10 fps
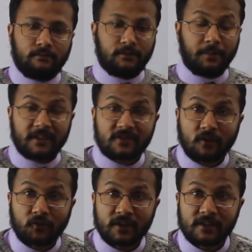the better
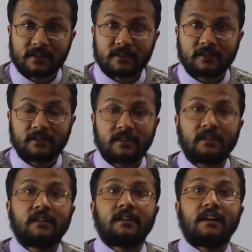softwares
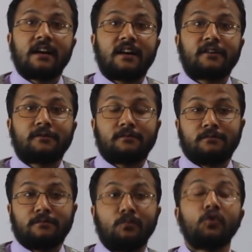
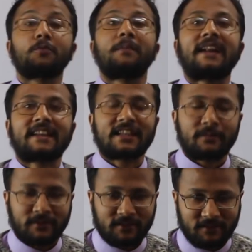are more
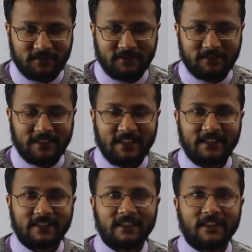marketable,
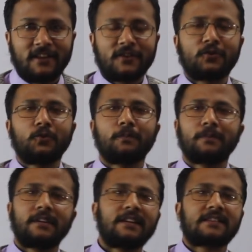right?
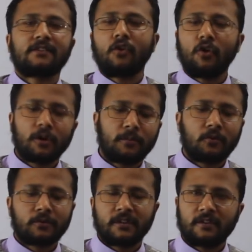So it's all
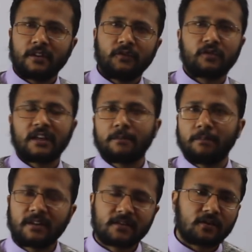about, if you
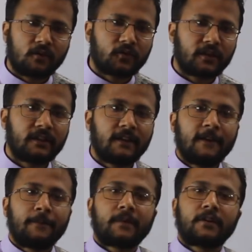write better software,
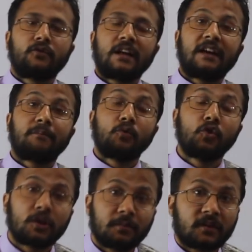you will have
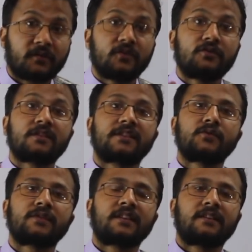more number of users
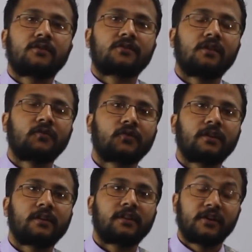using your
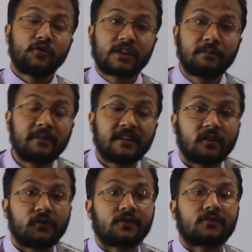software. Usability
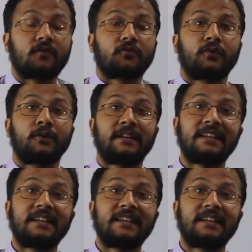of your software will